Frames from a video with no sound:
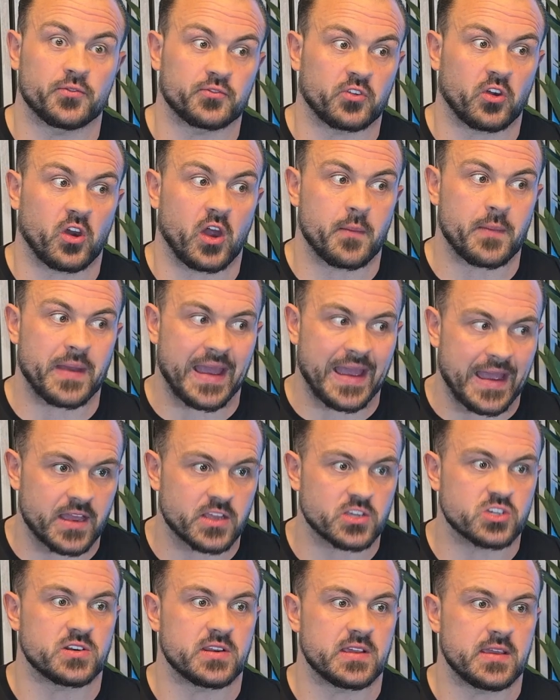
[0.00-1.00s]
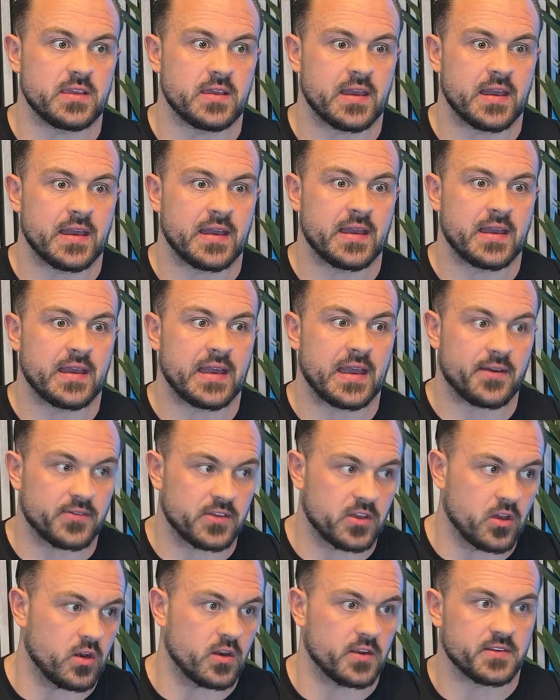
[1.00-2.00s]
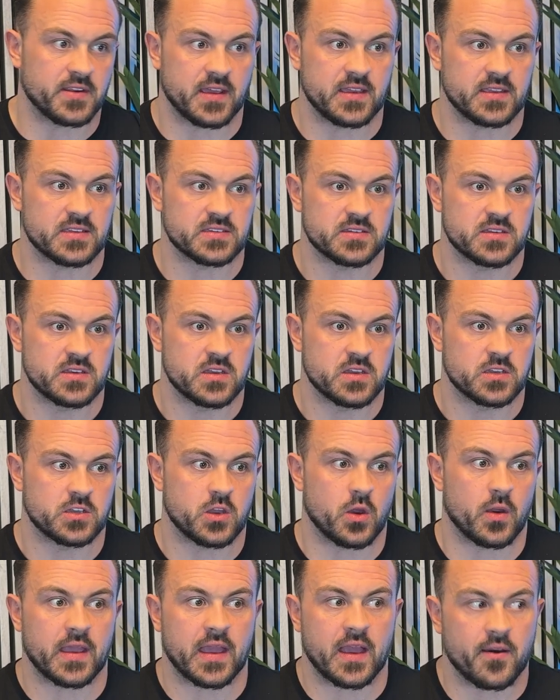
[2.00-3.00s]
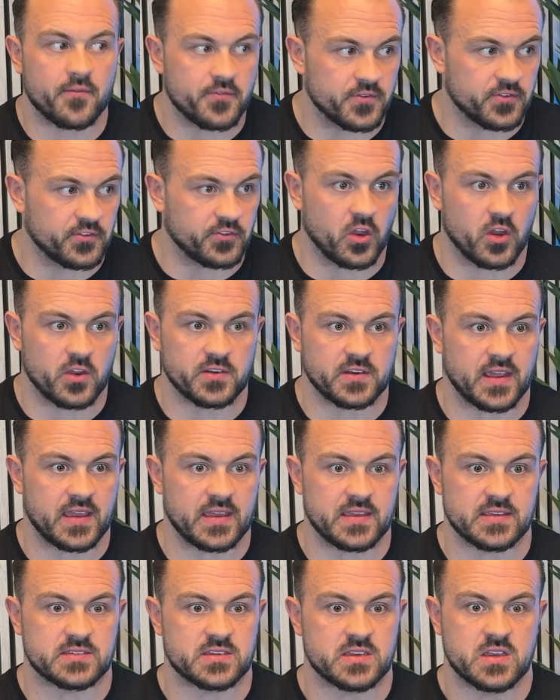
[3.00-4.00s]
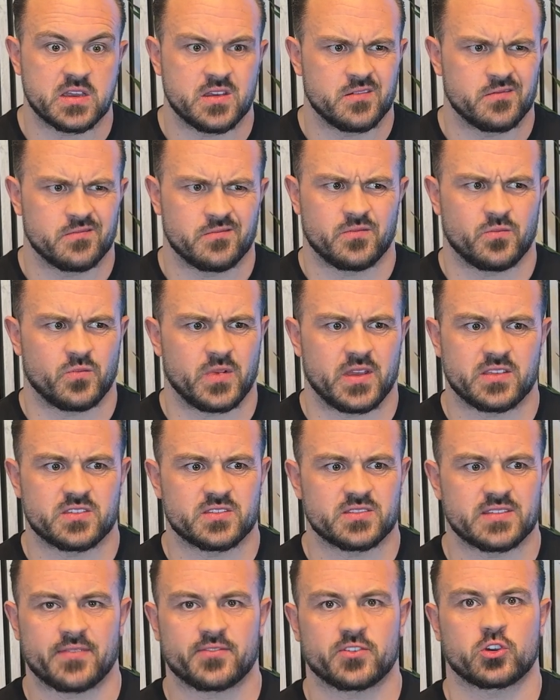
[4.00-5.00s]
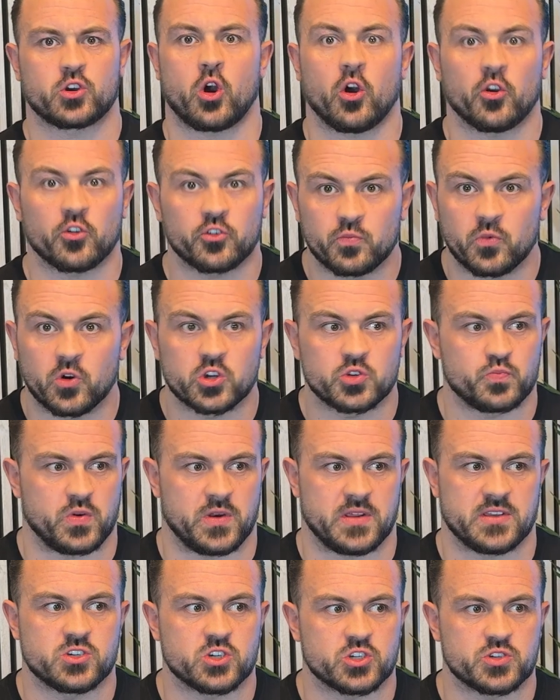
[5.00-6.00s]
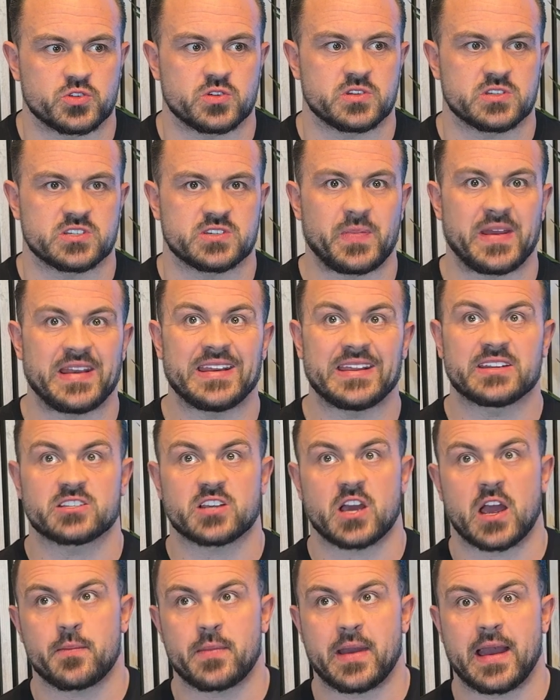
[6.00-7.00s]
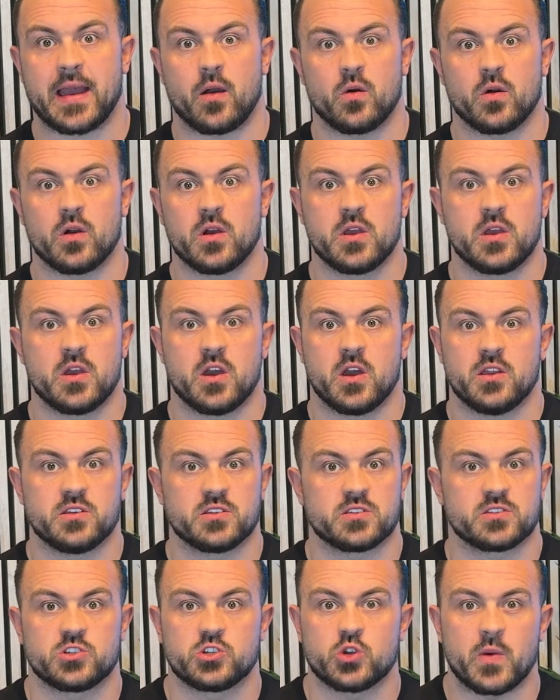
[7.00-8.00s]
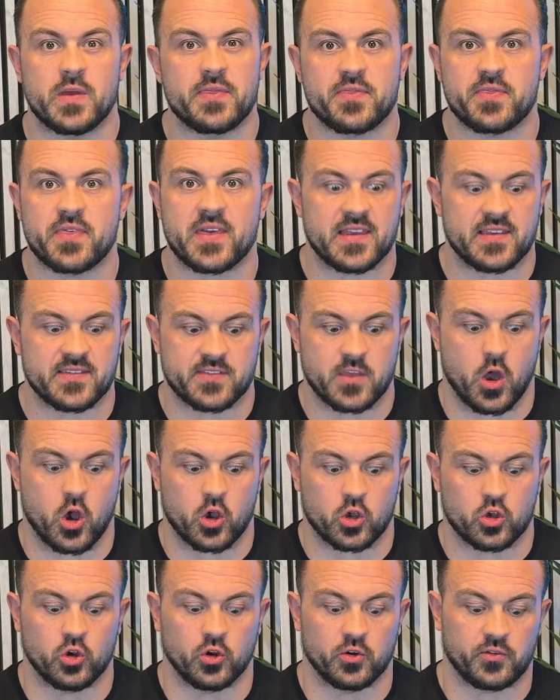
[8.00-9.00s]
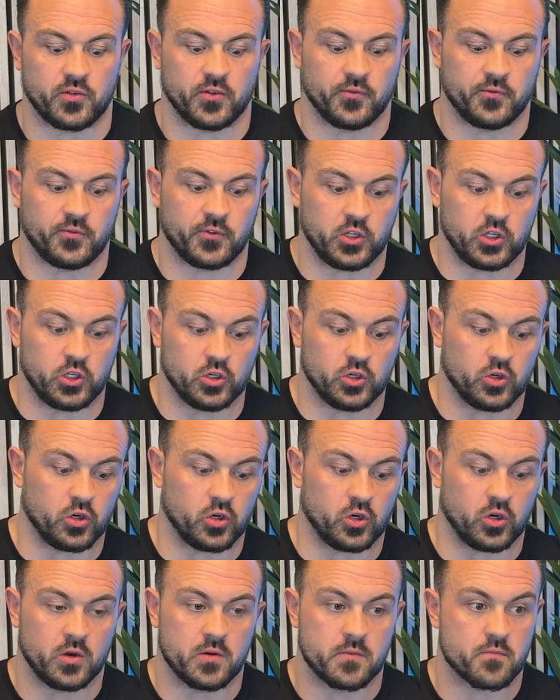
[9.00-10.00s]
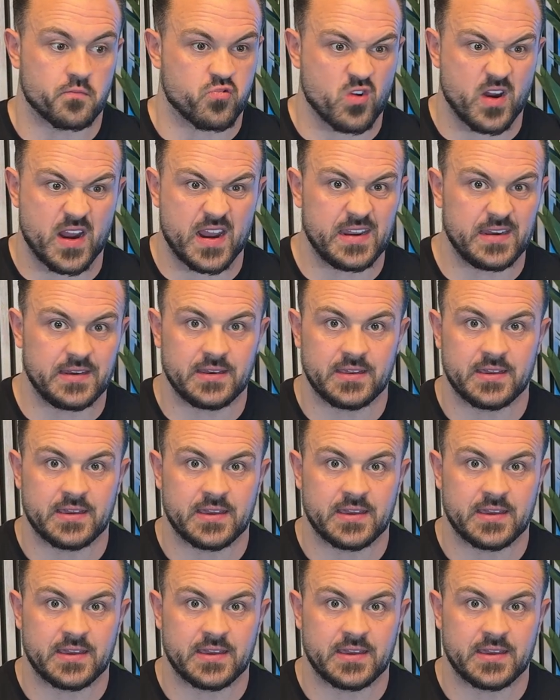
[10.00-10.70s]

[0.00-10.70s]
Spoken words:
time actually having holidays, going out for certain days. It doesn't have to cost much, but it's just spending time out and doing things that are good for your brain